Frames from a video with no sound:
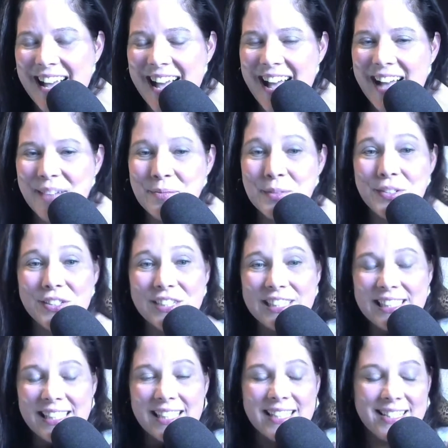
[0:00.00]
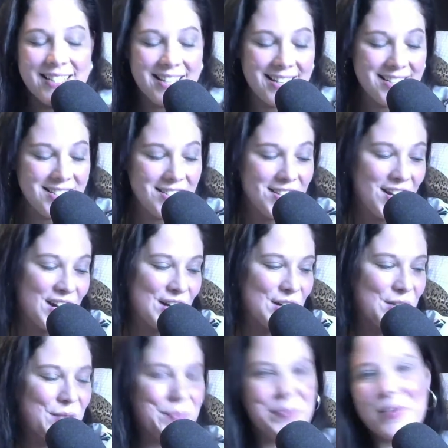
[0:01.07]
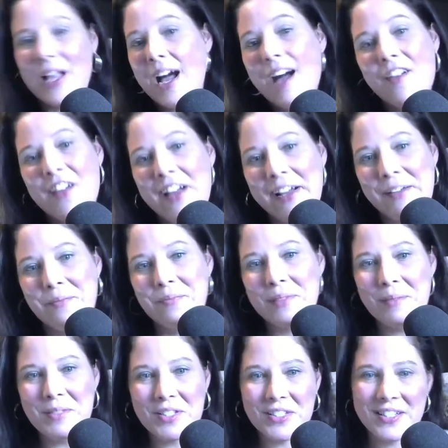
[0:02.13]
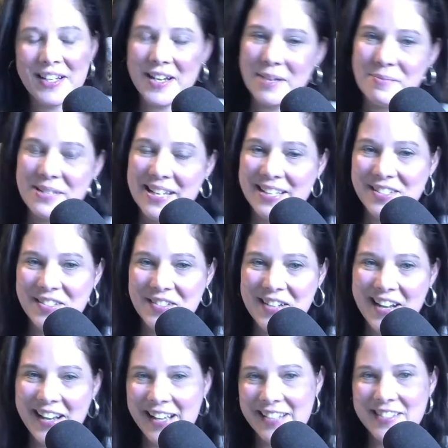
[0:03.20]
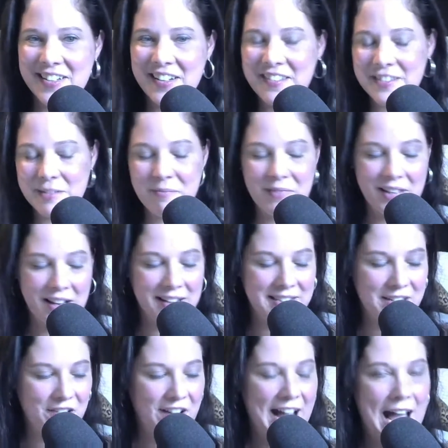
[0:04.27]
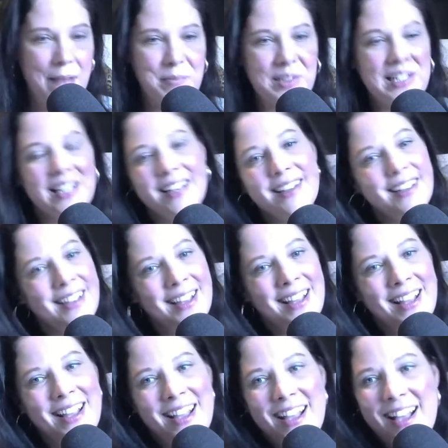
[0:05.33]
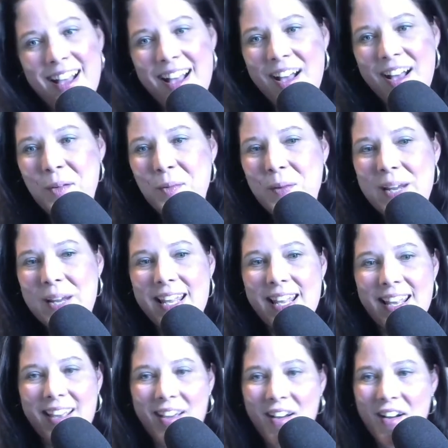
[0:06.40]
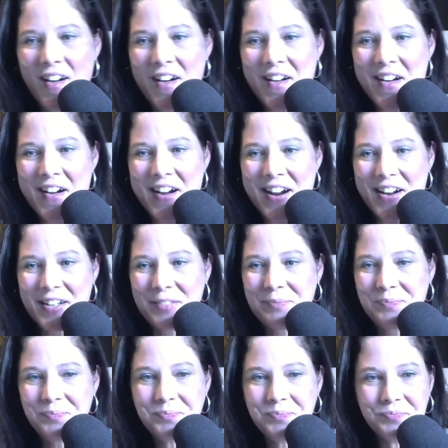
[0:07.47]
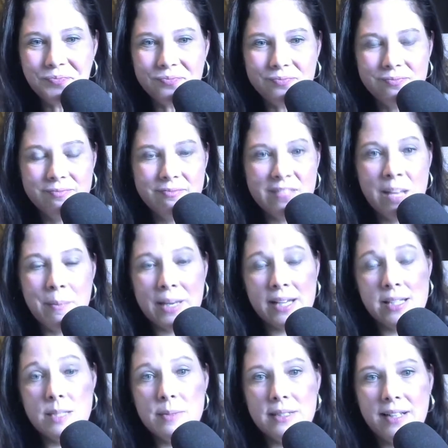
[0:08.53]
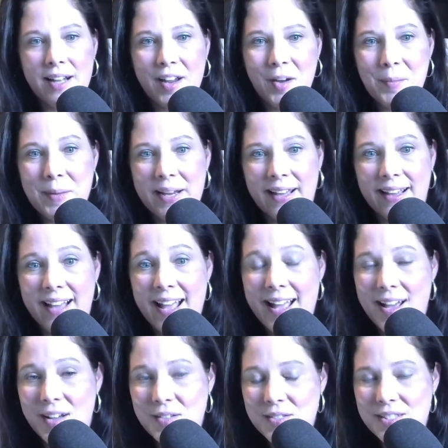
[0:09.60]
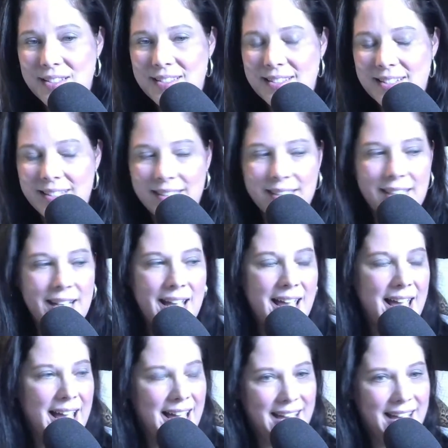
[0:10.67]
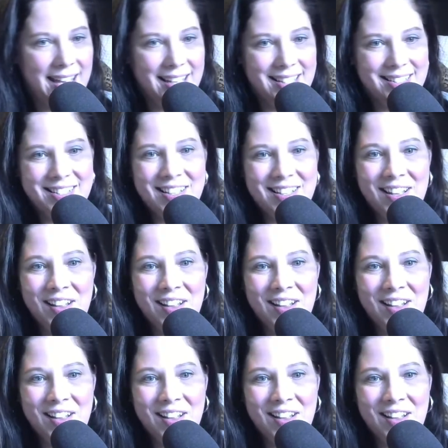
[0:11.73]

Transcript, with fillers: I'm good. So, okay, I'm just going to update you guys on some things that are happening. We are, my husband and I are buying a house, and